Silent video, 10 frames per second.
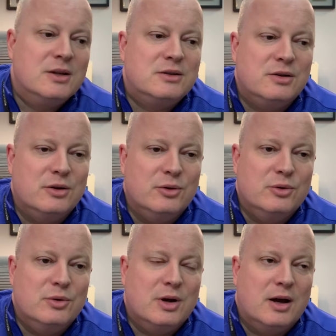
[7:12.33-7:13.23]

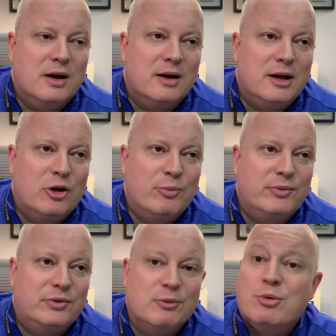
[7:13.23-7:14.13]
to
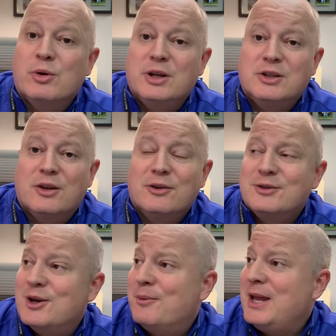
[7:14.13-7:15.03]
help support each other.
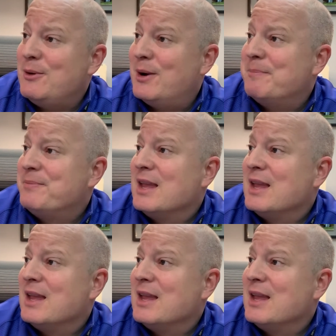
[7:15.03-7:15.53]
So anyway,